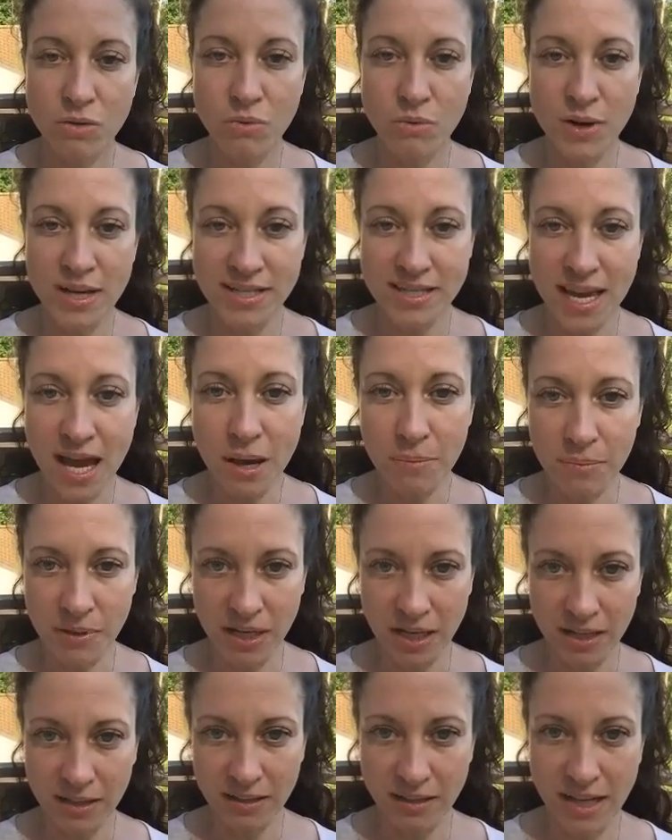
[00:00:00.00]
what's
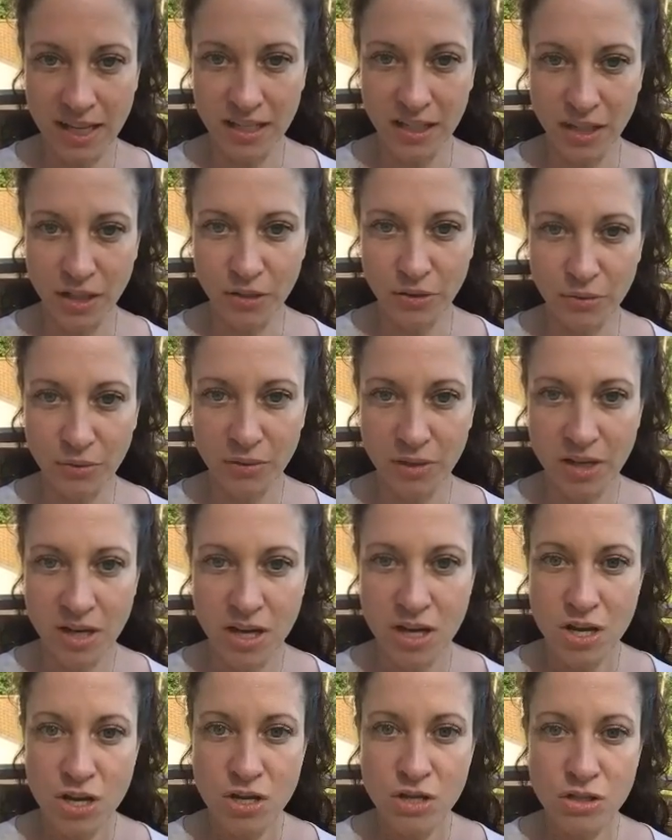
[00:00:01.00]
happening in you.
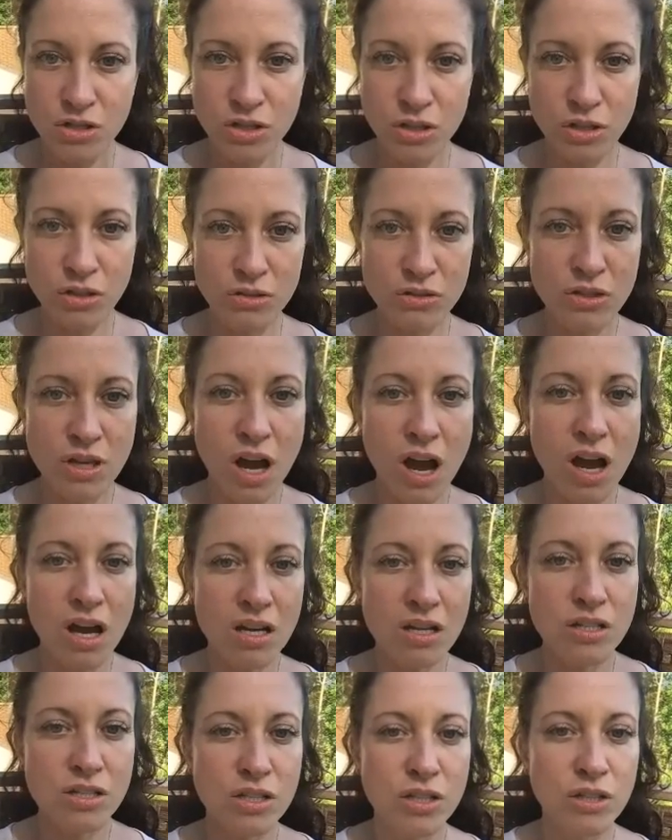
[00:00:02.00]
So you'll
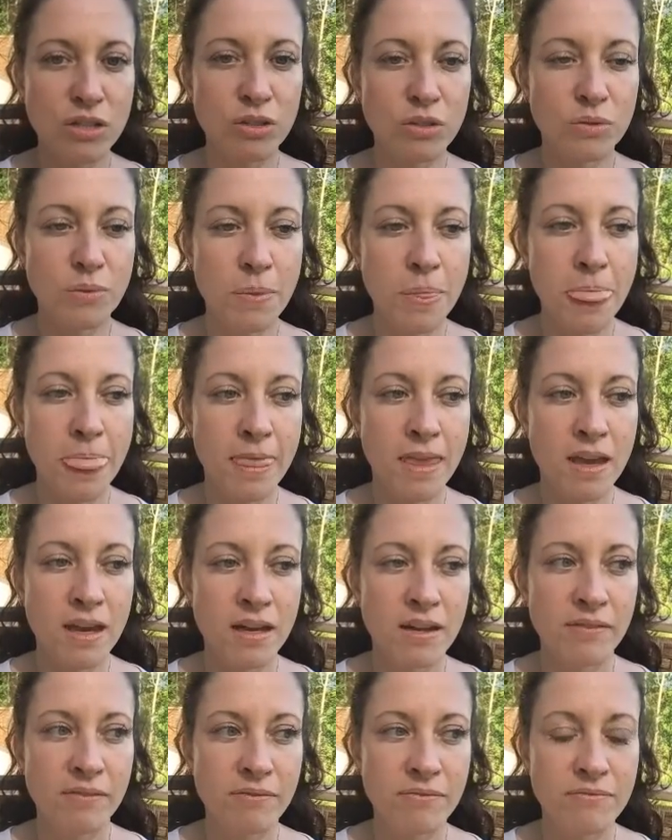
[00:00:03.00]
talk to
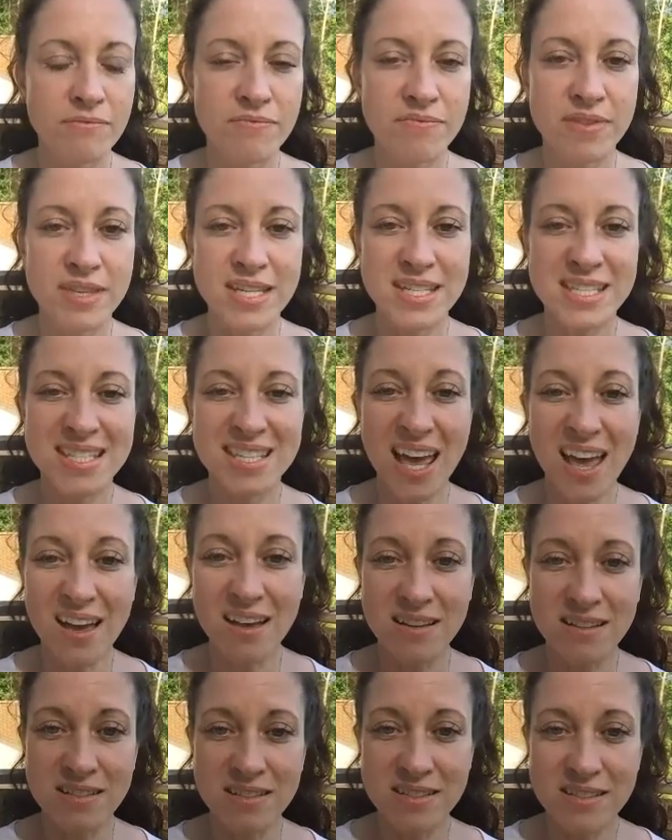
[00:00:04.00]
the
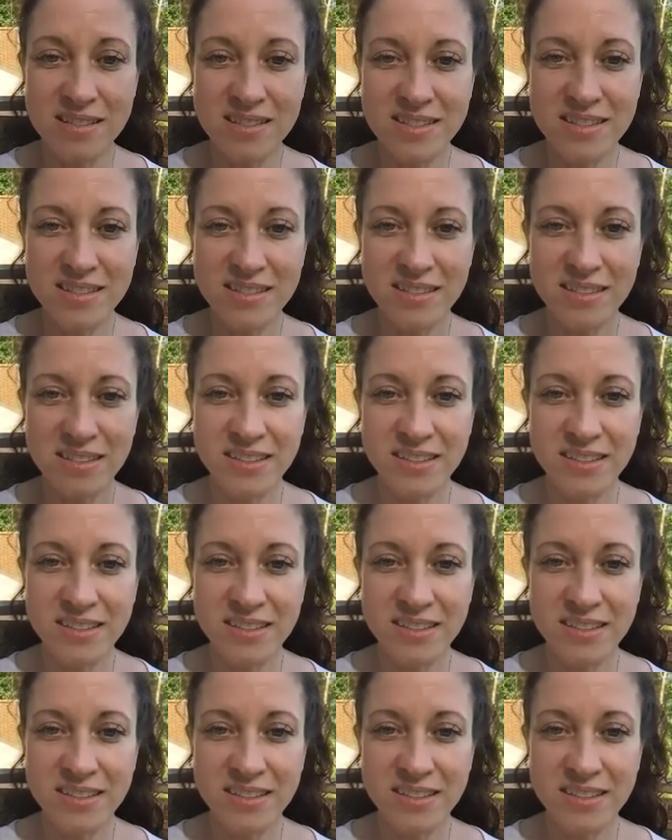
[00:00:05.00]
cells